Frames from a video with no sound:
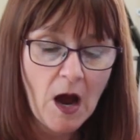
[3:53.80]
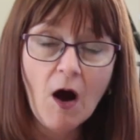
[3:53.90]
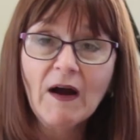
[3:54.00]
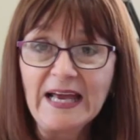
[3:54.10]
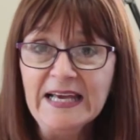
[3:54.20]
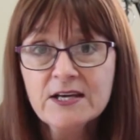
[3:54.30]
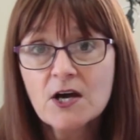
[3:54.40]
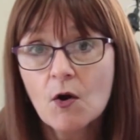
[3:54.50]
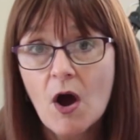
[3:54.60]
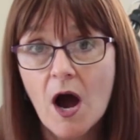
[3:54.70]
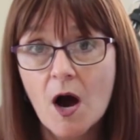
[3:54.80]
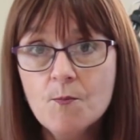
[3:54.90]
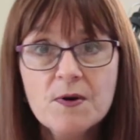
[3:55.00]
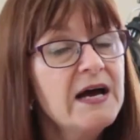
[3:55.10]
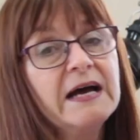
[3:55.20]
Our Eco
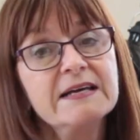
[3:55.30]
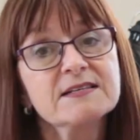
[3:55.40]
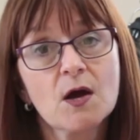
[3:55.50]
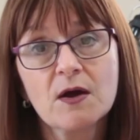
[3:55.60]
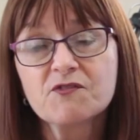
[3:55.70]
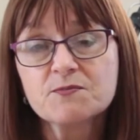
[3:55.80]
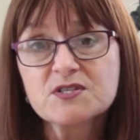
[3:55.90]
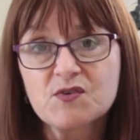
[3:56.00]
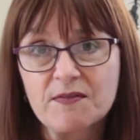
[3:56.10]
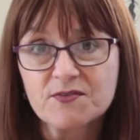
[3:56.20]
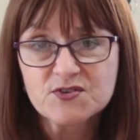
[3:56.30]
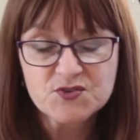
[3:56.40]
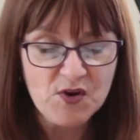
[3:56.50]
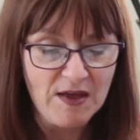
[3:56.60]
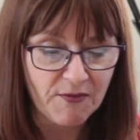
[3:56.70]
Hub is going from strength to
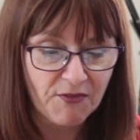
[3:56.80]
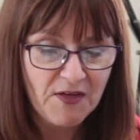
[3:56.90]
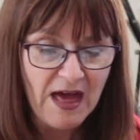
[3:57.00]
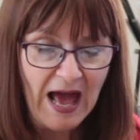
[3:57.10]
strength,